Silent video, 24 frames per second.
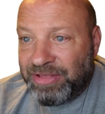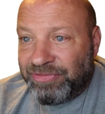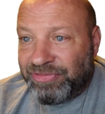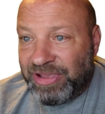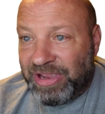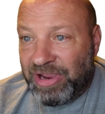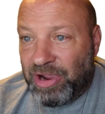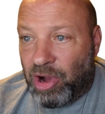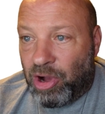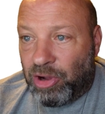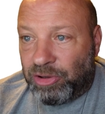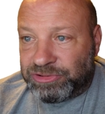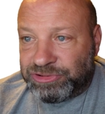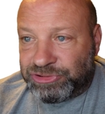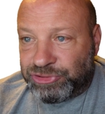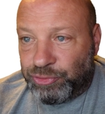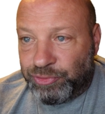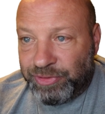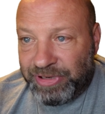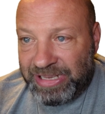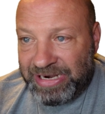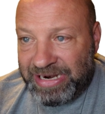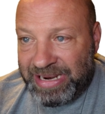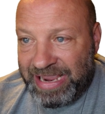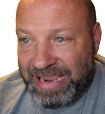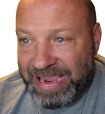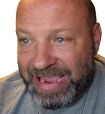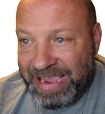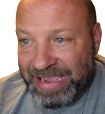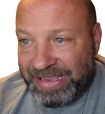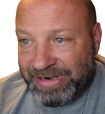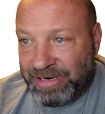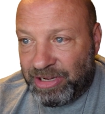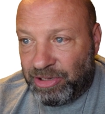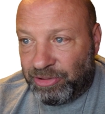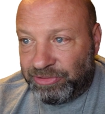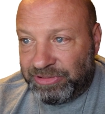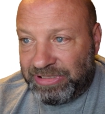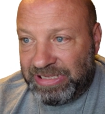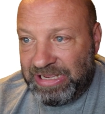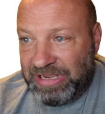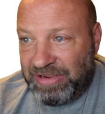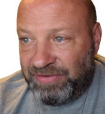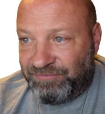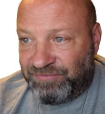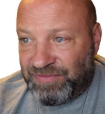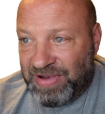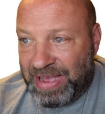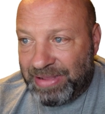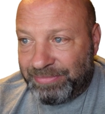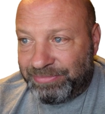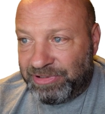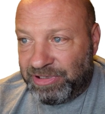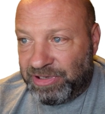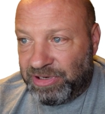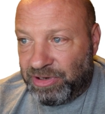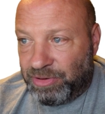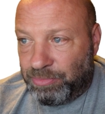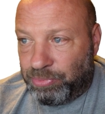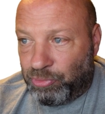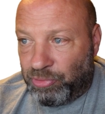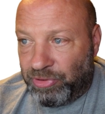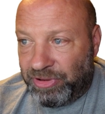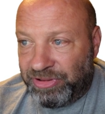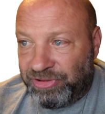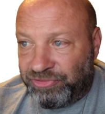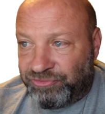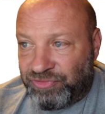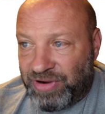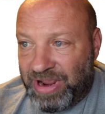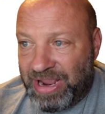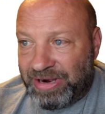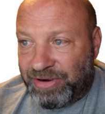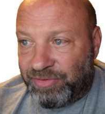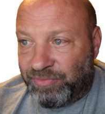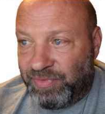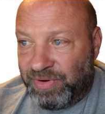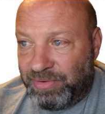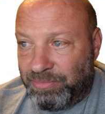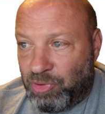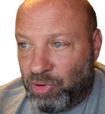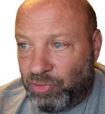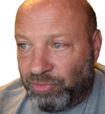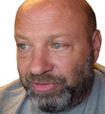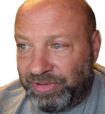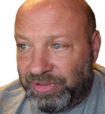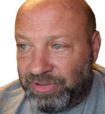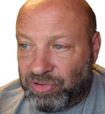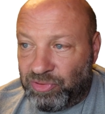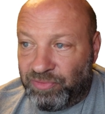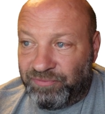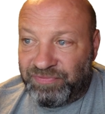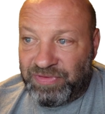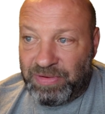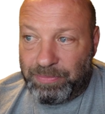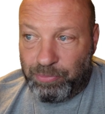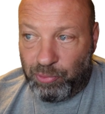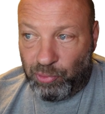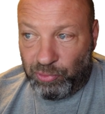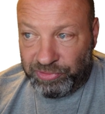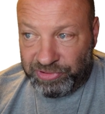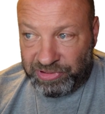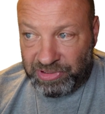They also get a handheld key fob to deploy the tracker remotely, so if they pull